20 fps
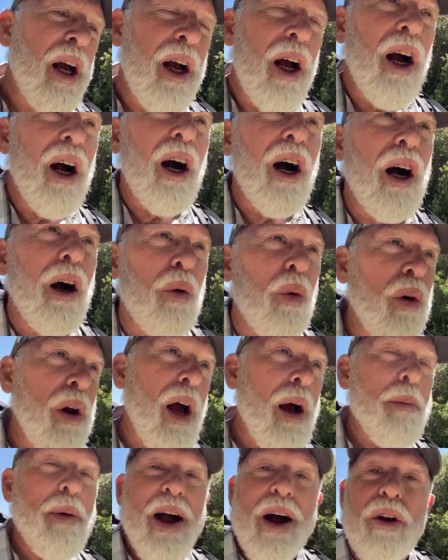when
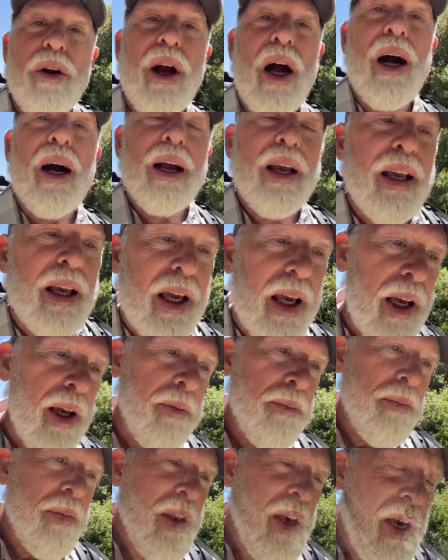I'm out hiking.
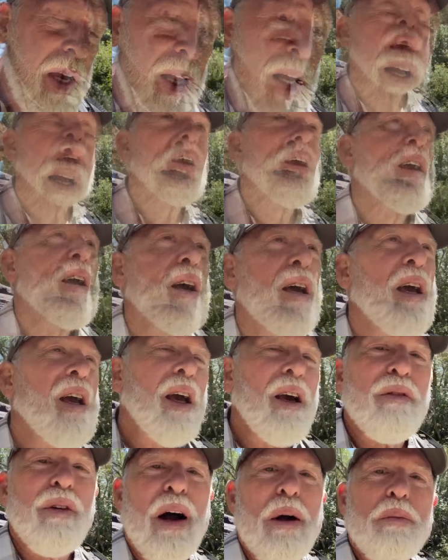
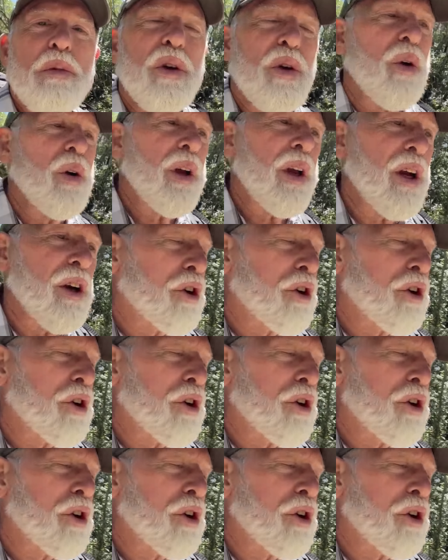If I'm doing a